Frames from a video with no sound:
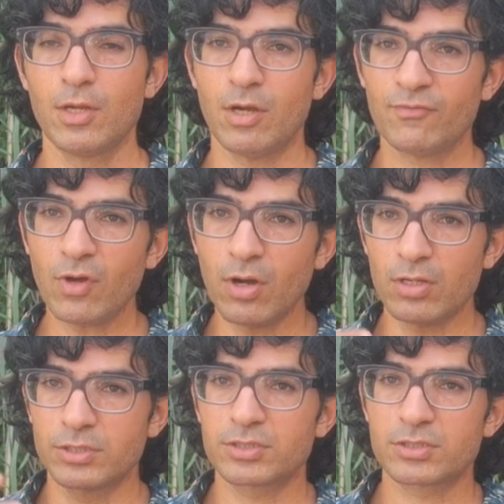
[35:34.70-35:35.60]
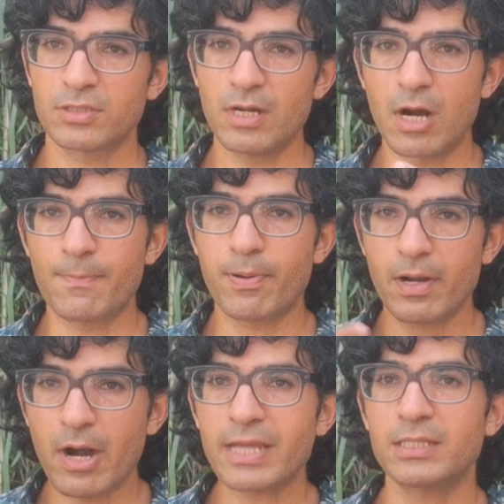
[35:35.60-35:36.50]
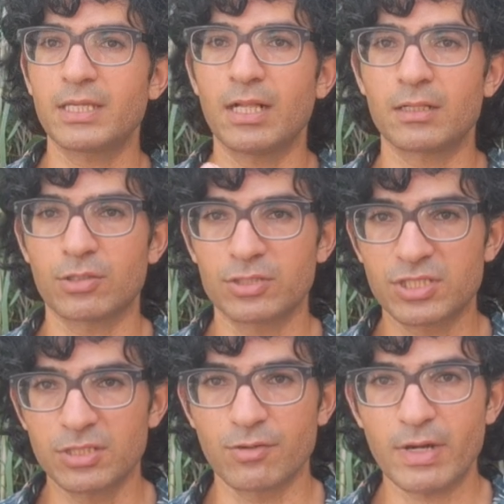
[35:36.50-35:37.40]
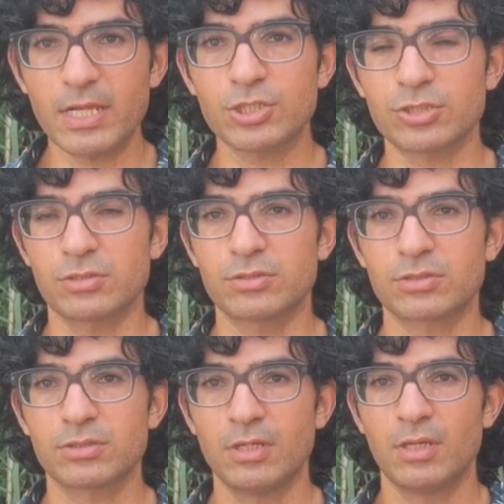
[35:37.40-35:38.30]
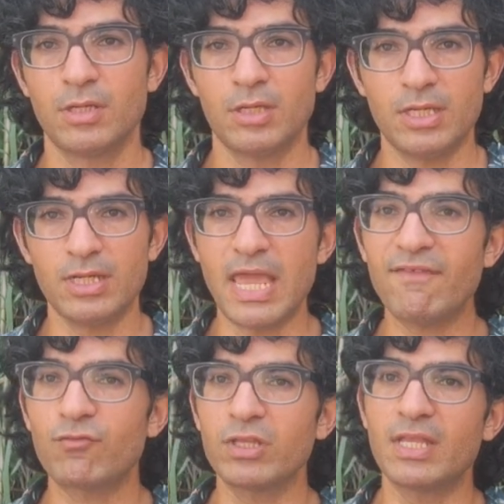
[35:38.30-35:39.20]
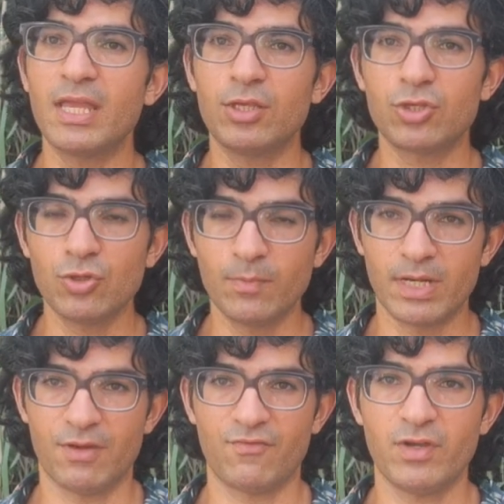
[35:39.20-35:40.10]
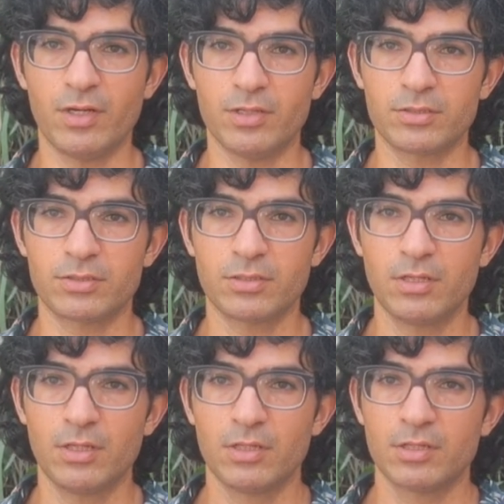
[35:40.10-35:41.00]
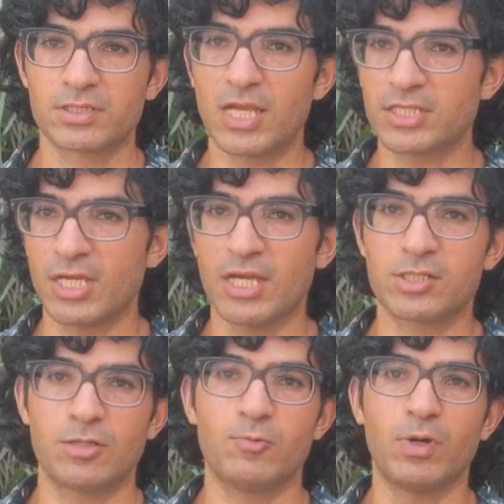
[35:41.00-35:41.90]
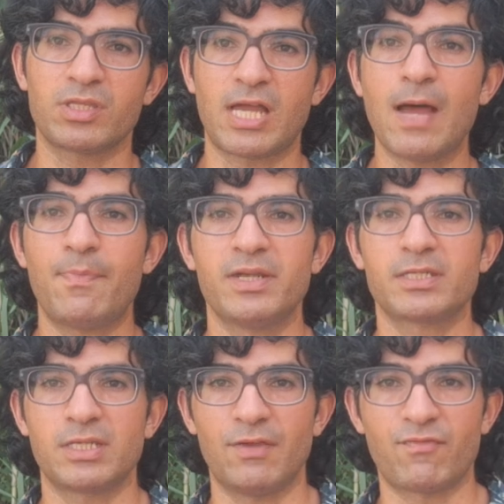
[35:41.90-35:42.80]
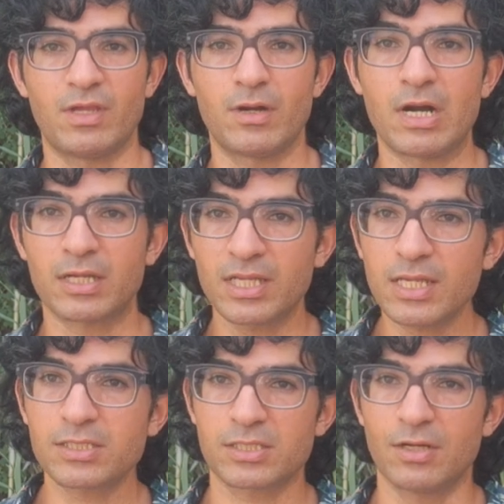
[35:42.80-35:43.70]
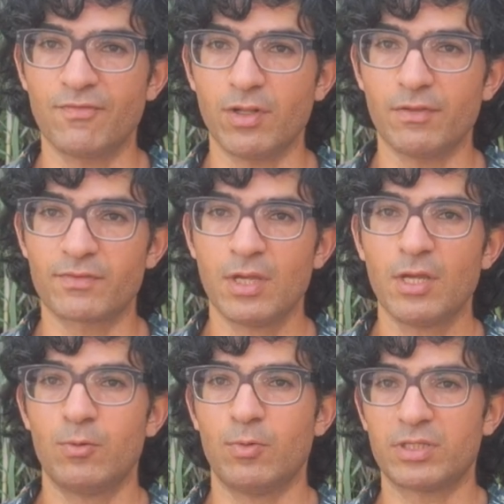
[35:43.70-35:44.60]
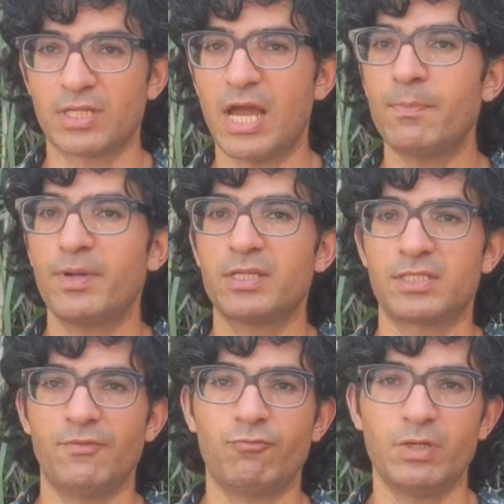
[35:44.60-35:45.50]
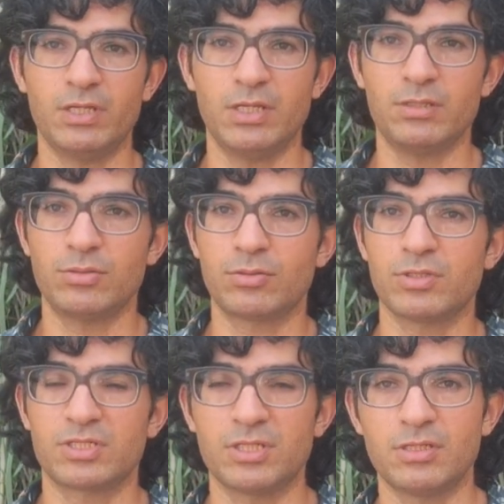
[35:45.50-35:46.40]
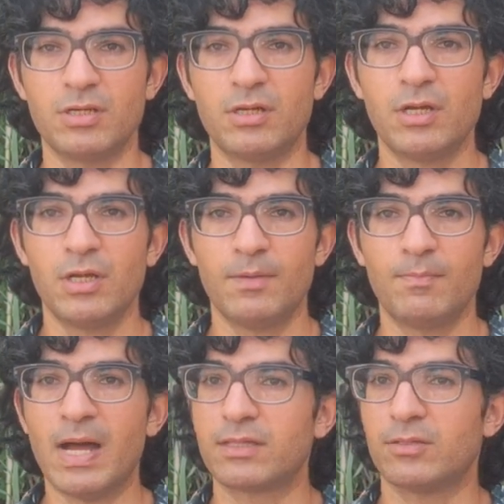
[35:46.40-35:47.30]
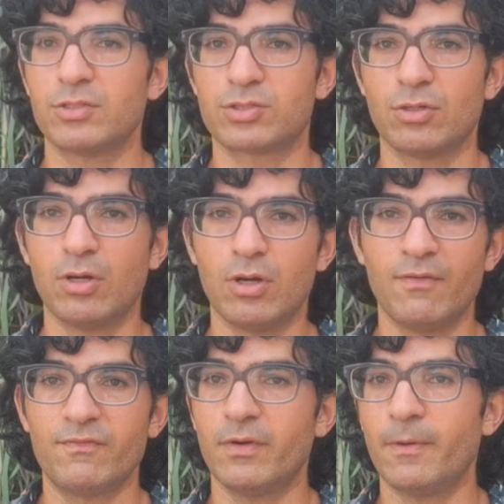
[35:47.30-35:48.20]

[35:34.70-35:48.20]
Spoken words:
Of course, there are practical considerations in everyday human affairs, such as what happens if there are kids involved, what happens if we need to consider matters of